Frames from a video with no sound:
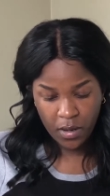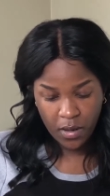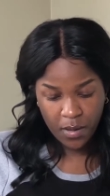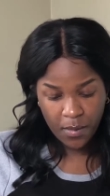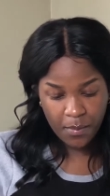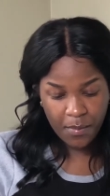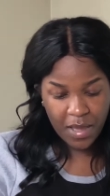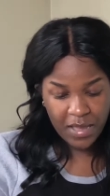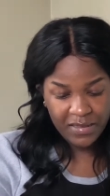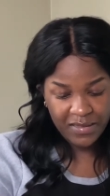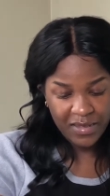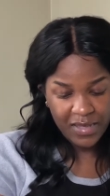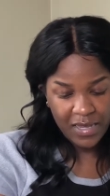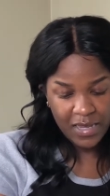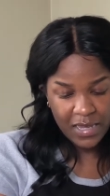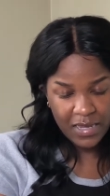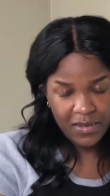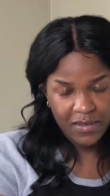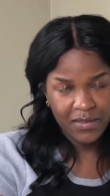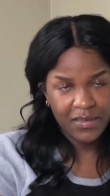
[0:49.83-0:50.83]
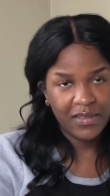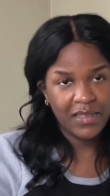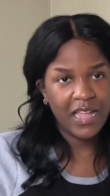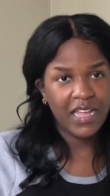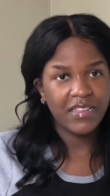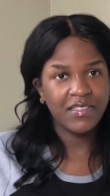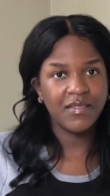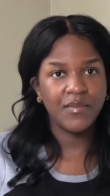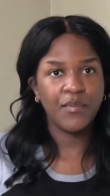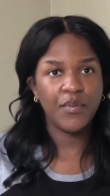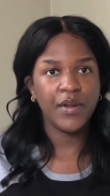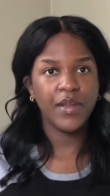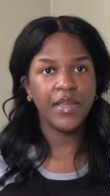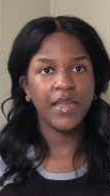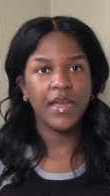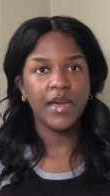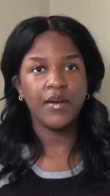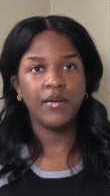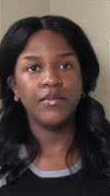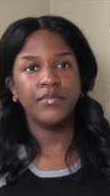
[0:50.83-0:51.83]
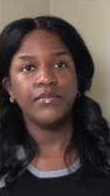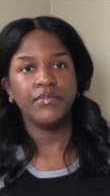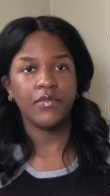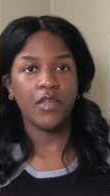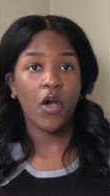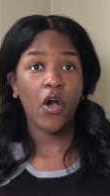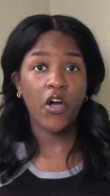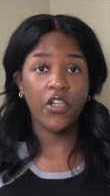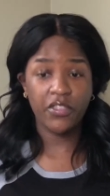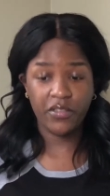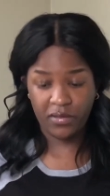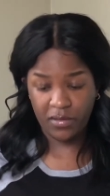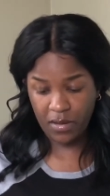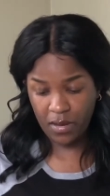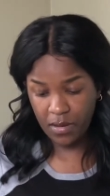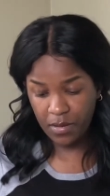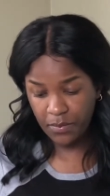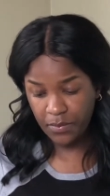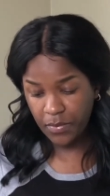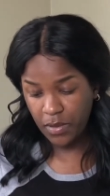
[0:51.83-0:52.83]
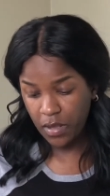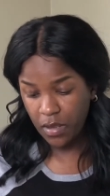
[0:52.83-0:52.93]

my skin because it likes to break out all the time,